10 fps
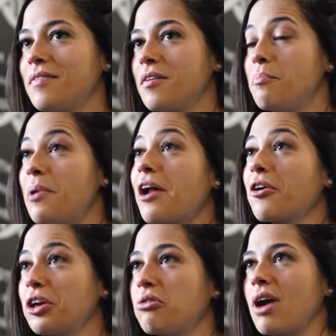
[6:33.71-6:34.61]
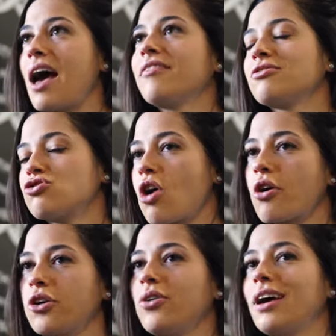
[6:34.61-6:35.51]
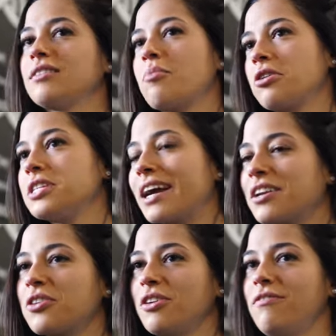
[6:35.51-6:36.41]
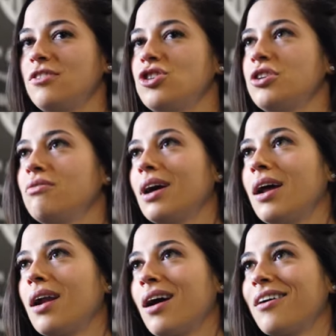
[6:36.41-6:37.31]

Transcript: the better you get, the stronger you get, the more technically efficient you get,